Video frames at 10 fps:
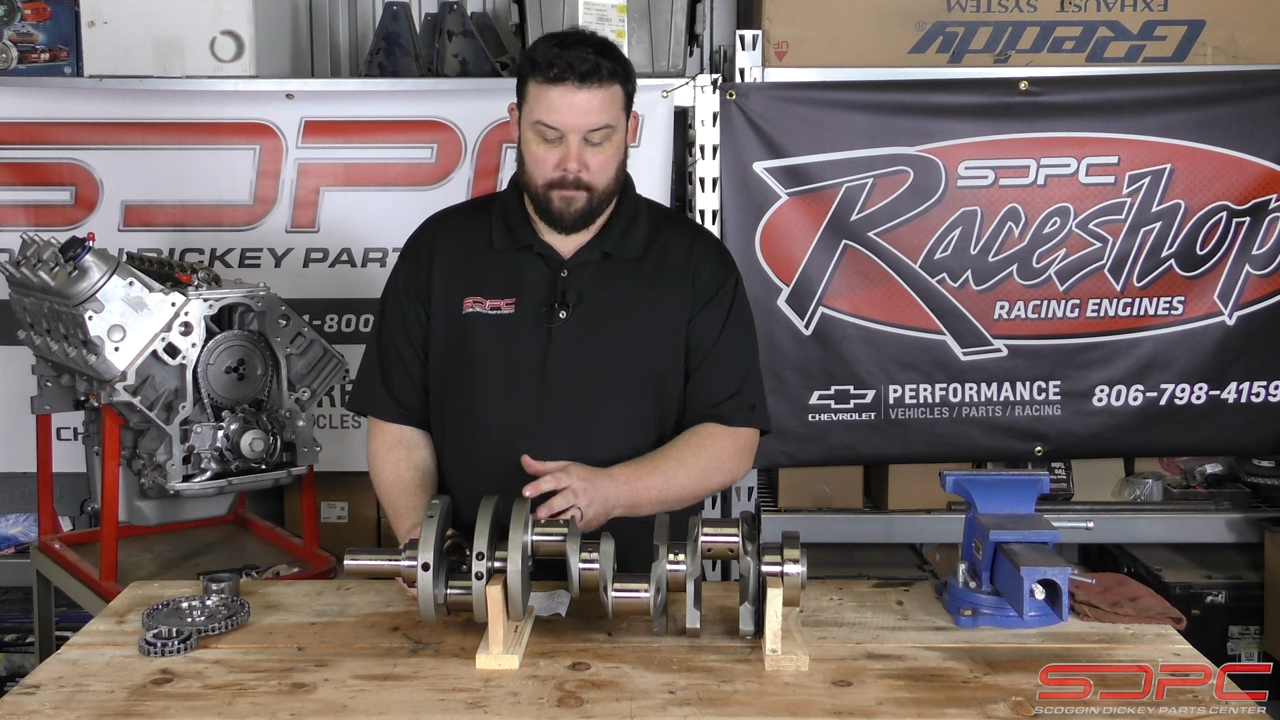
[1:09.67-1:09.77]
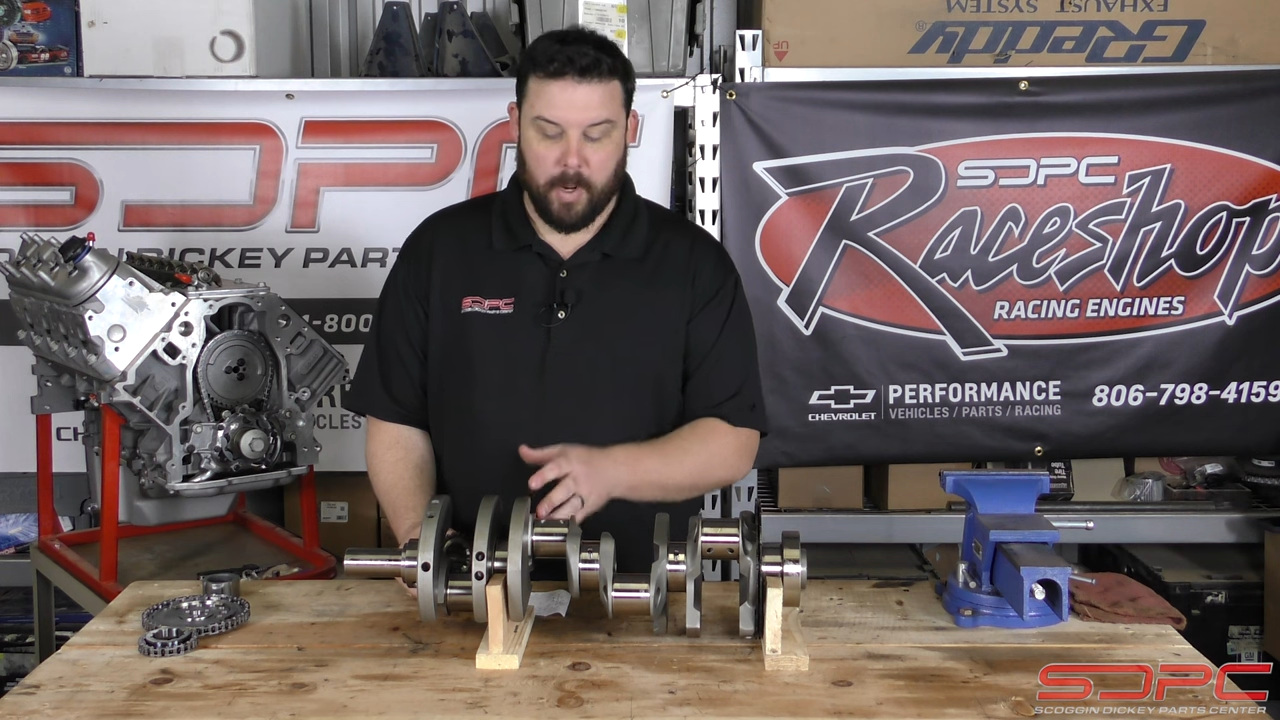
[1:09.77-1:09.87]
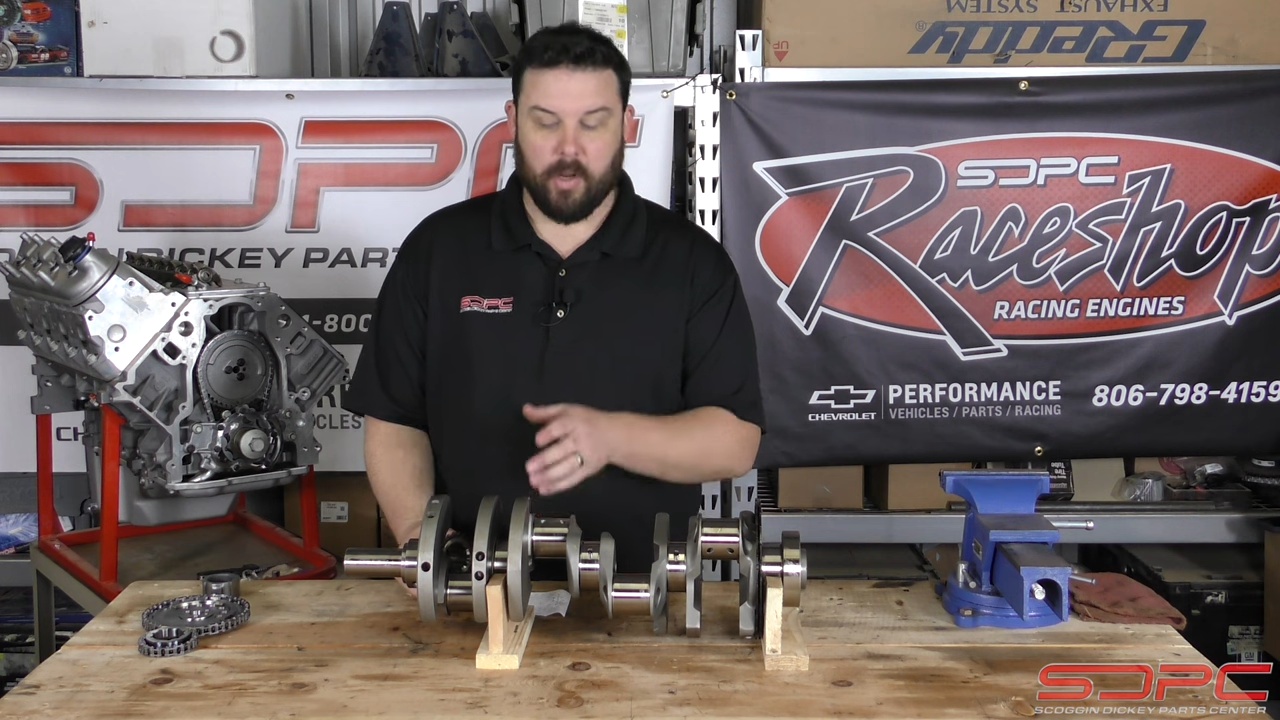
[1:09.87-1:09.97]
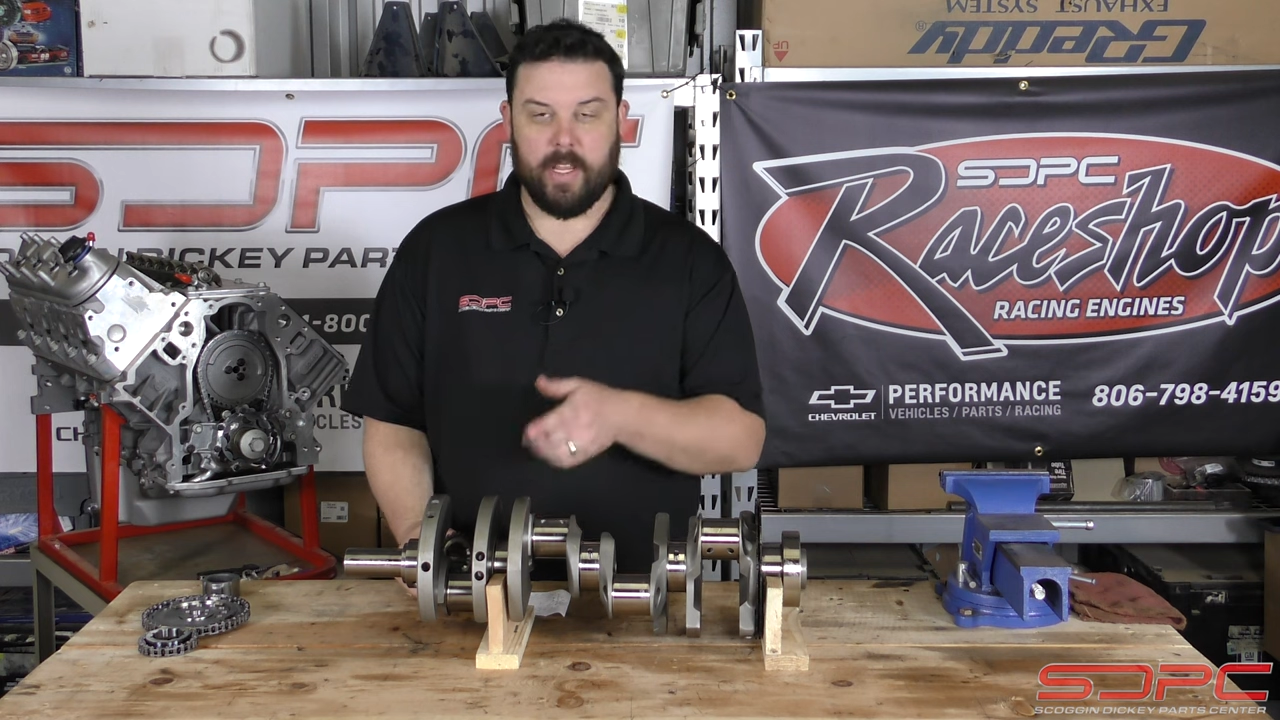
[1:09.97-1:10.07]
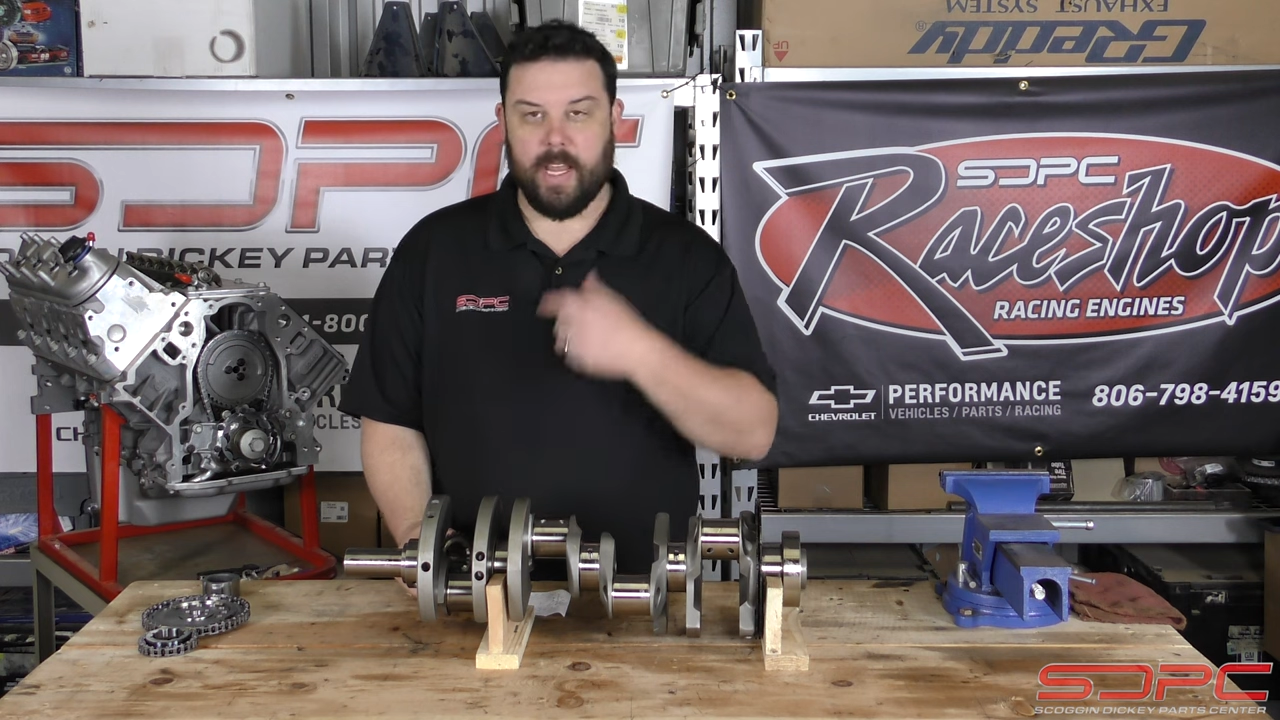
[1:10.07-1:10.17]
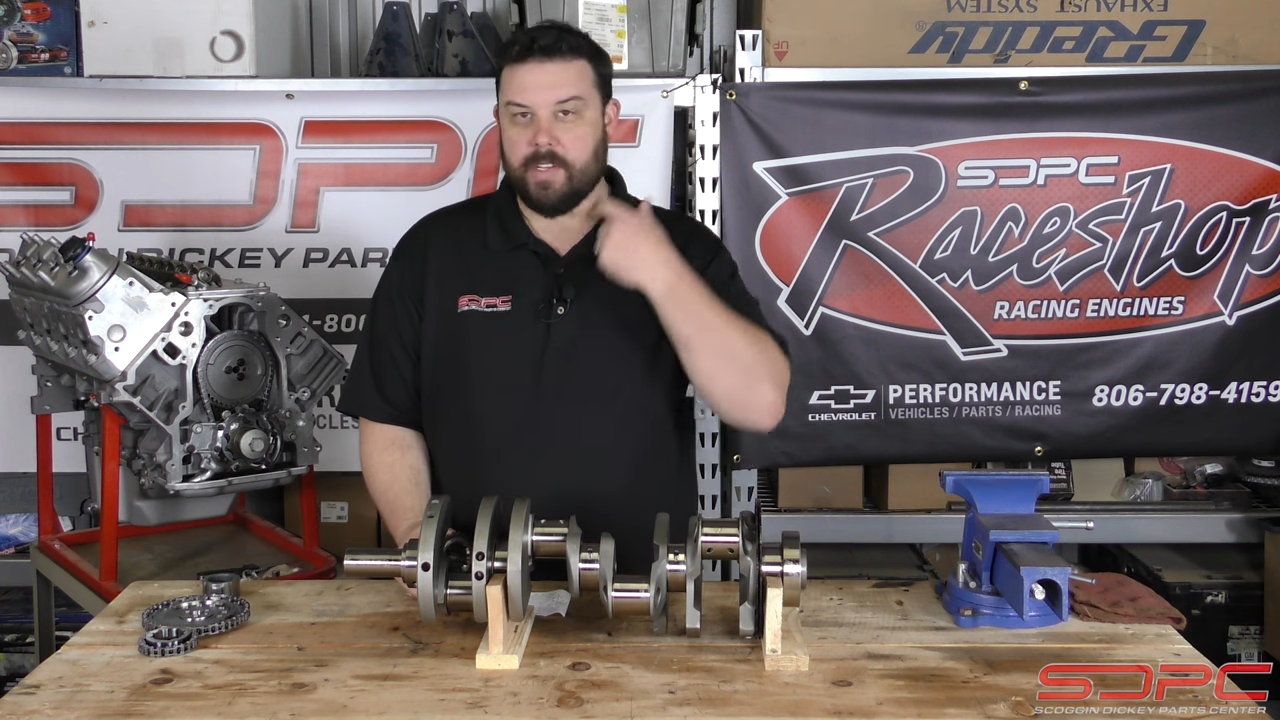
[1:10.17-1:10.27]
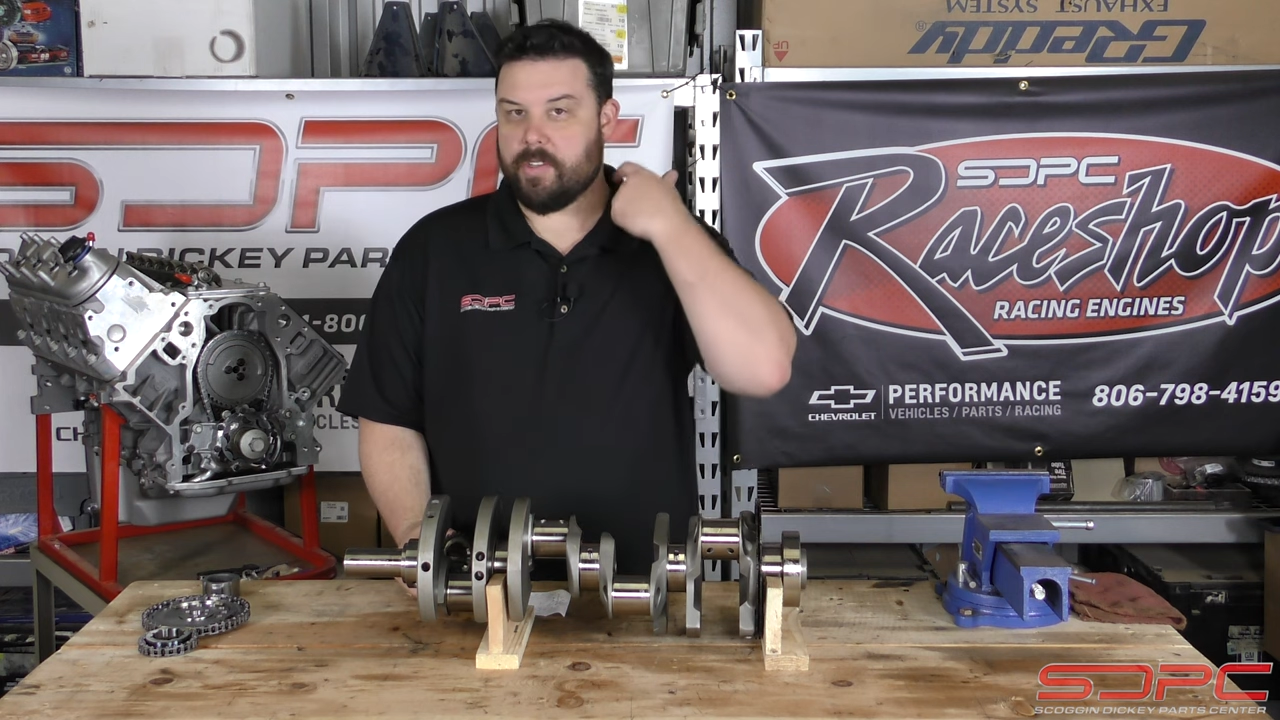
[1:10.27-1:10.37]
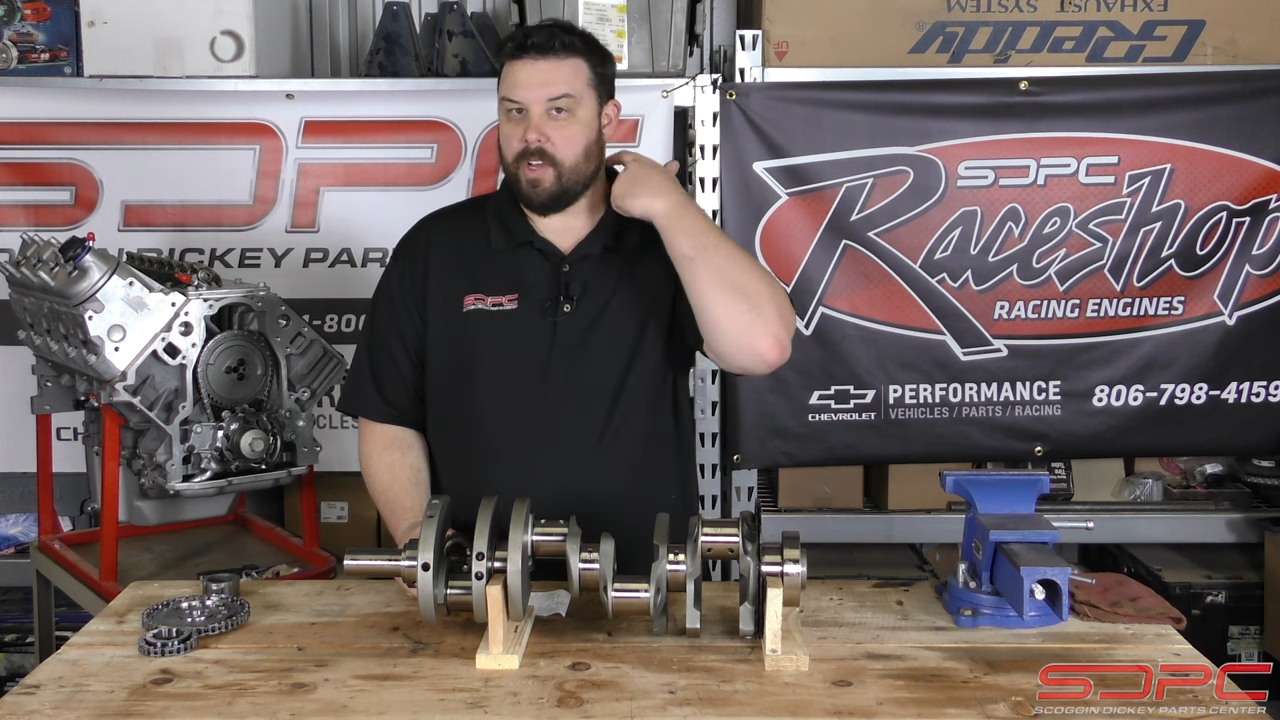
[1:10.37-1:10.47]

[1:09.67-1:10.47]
burn the edges